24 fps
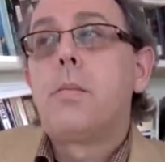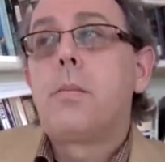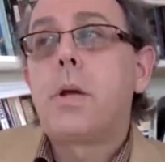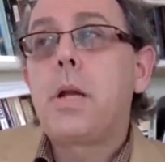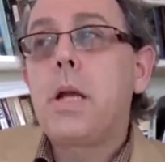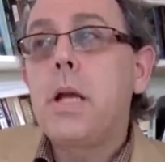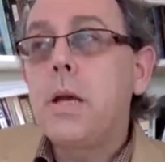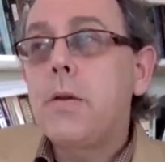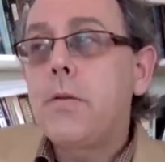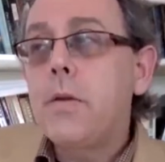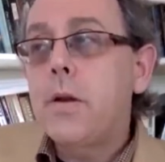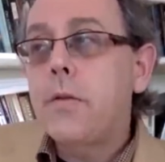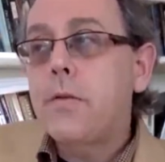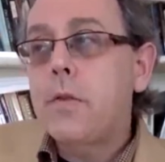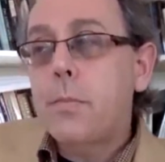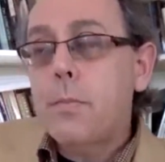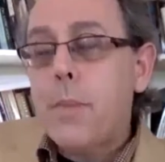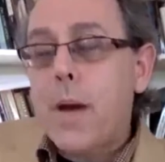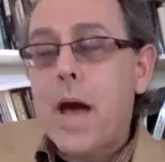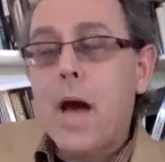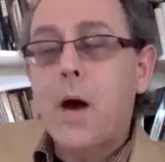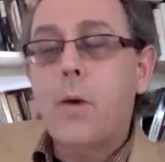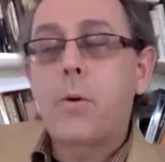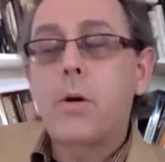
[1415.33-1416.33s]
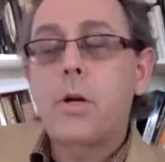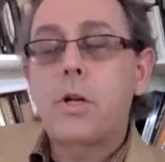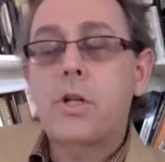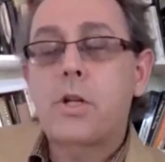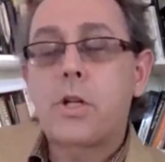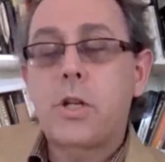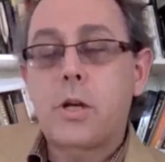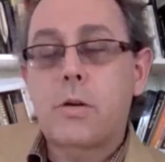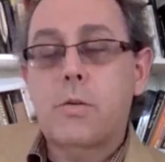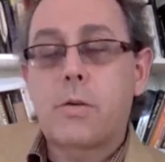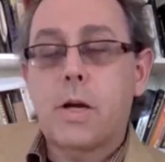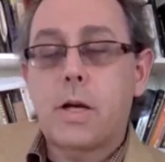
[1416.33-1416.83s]
But even if the power
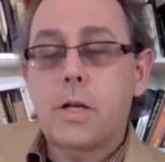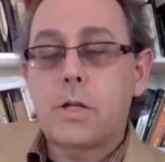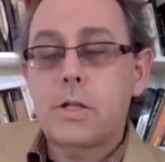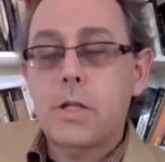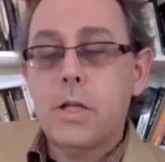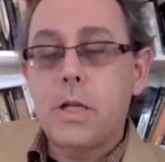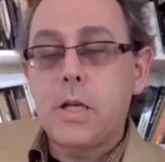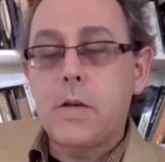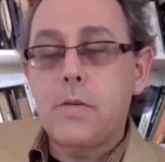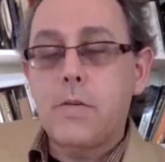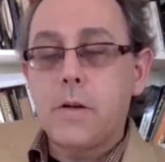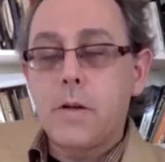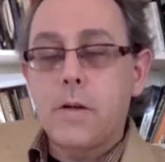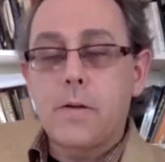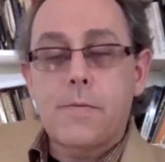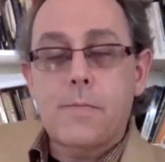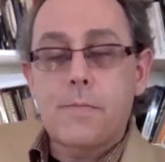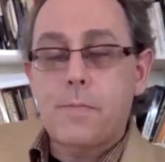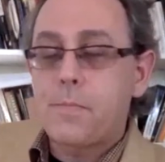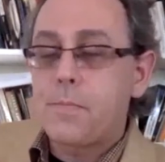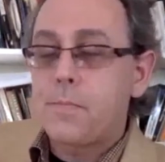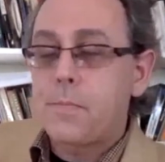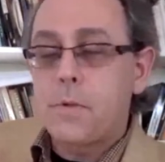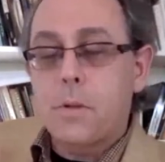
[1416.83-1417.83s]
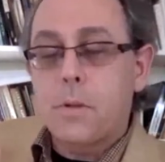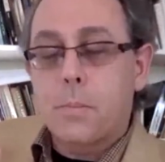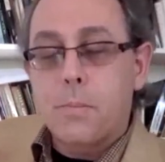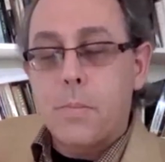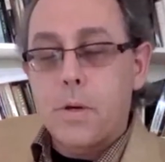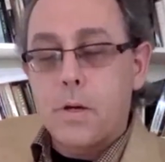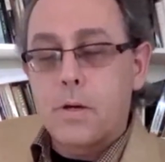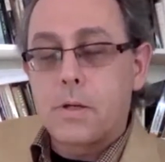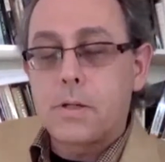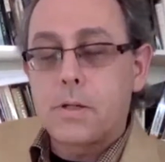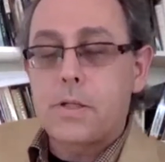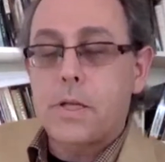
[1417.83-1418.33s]
disintegrates, even if the
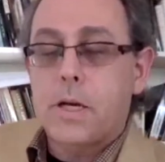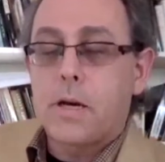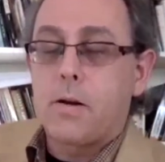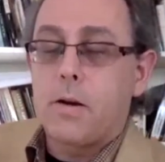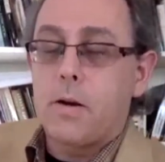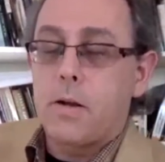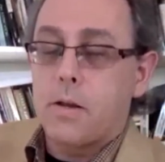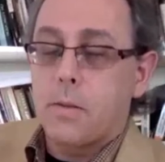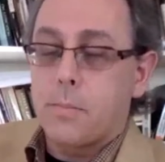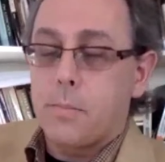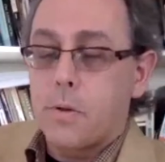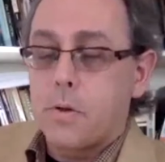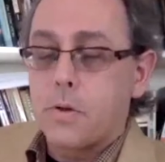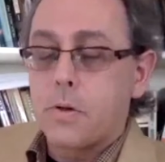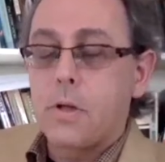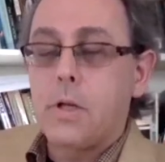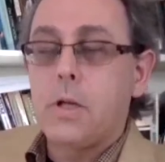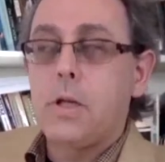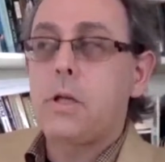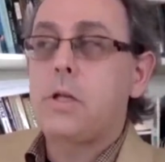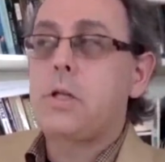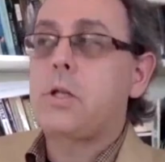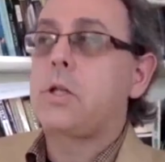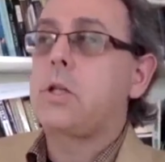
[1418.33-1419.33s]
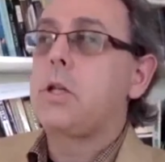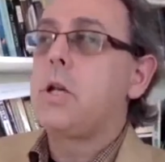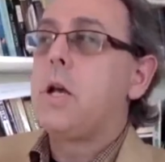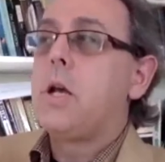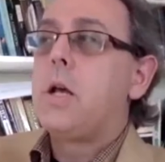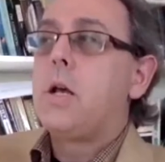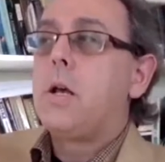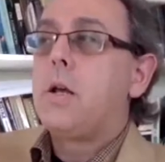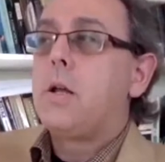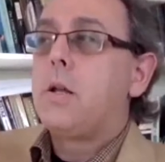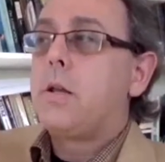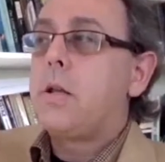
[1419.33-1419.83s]
military, the police,
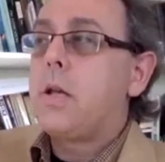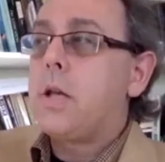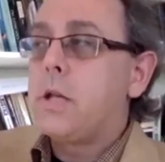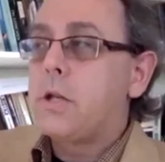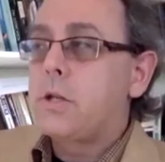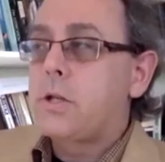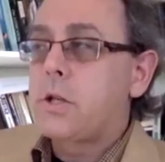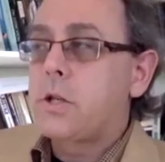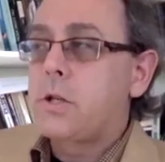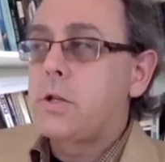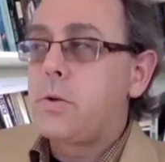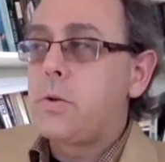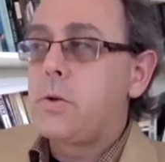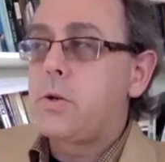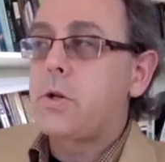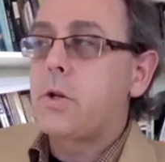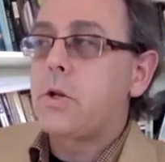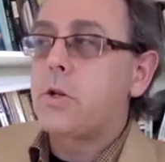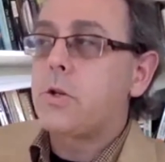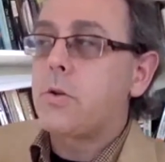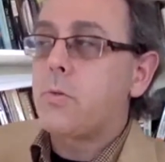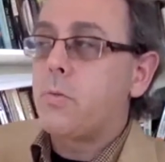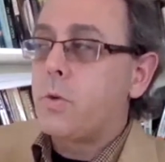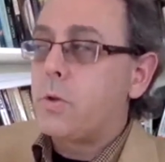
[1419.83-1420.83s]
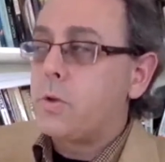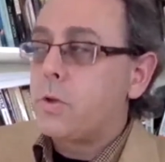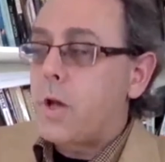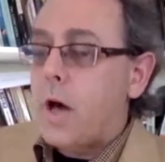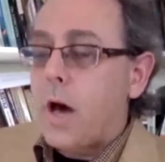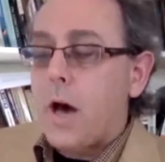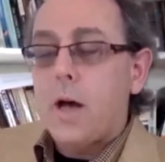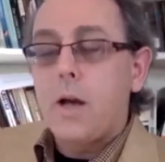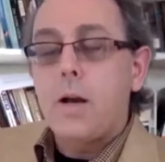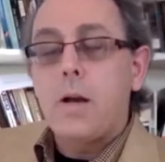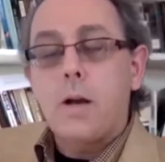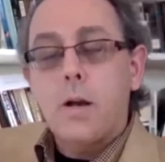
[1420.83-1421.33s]
the institutions will
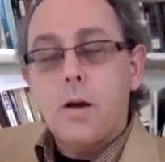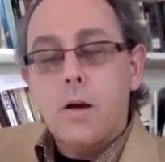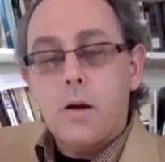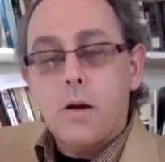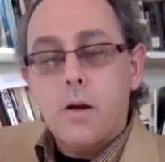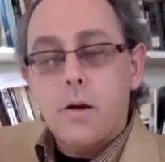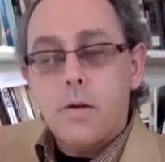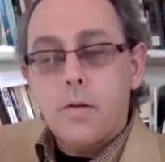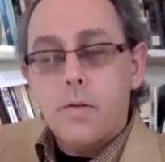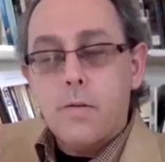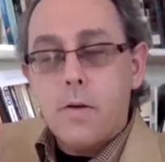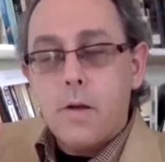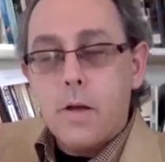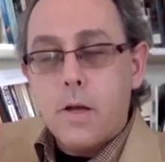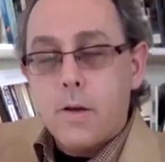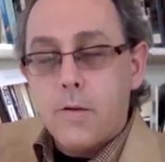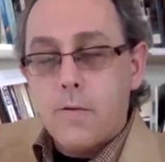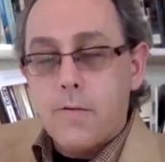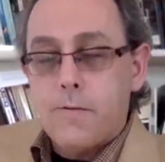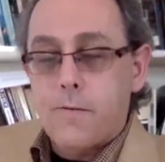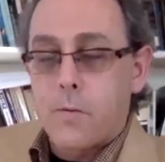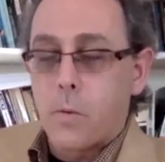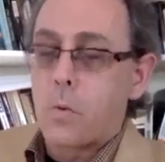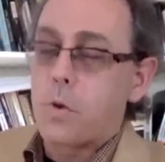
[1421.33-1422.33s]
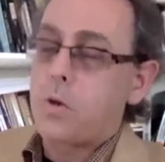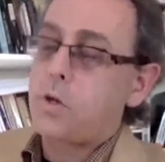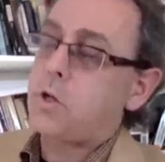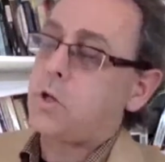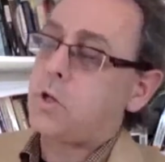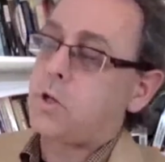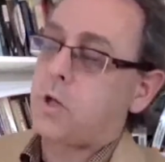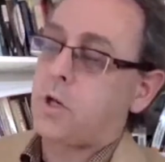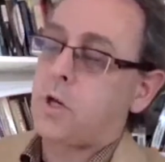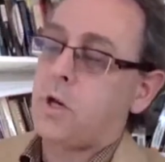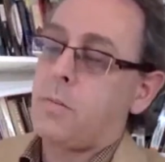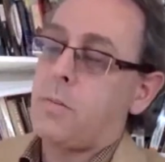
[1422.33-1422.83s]
not
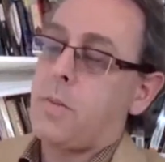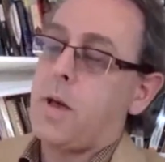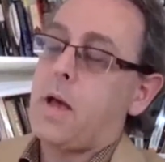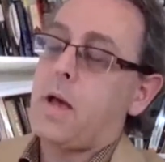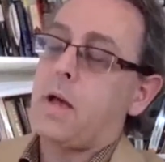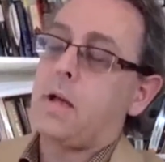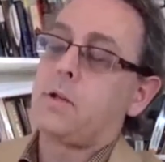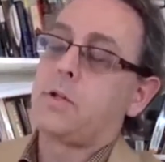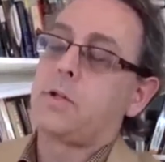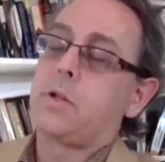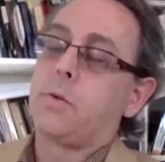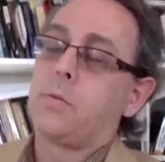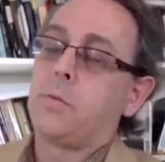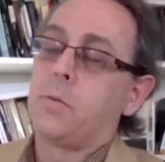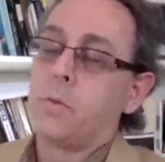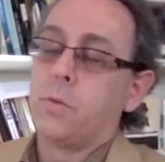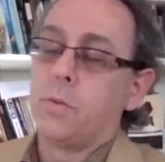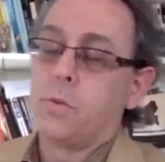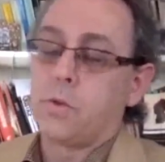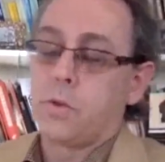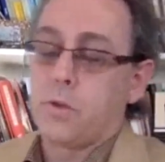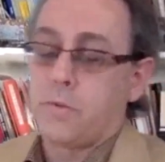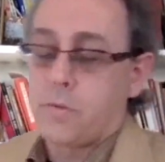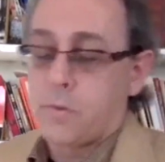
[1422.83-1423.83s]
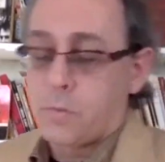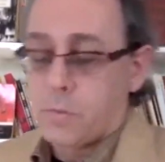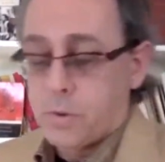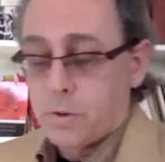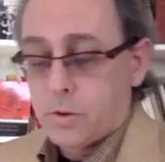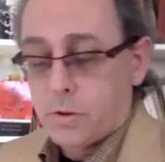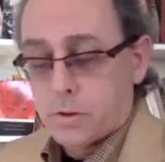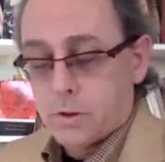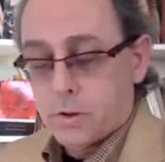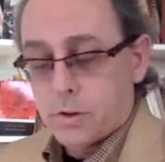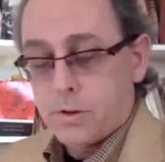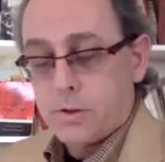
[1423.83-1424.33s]
enforce the commands and rules of the
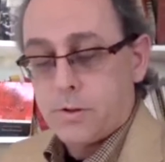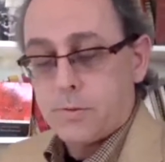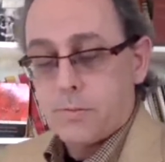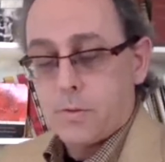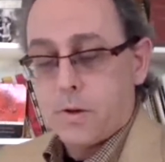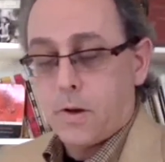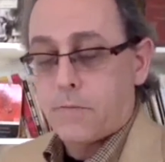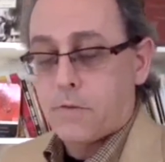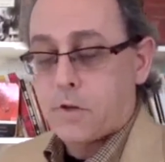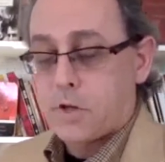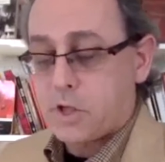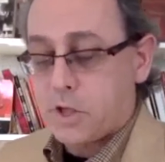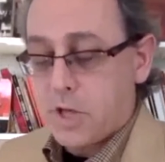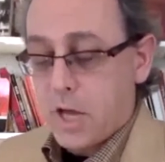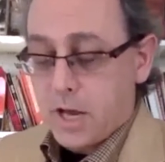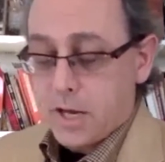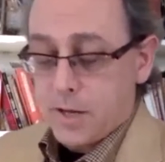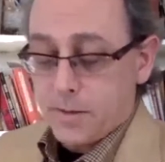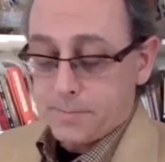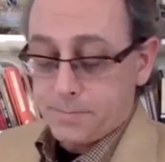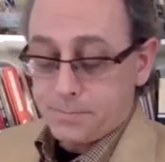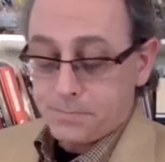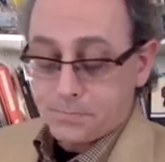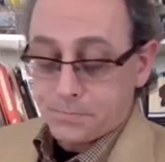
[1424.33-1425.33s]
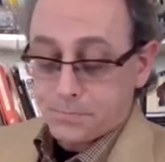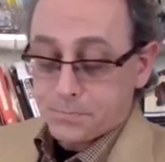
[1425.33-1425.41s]
rulers of the state,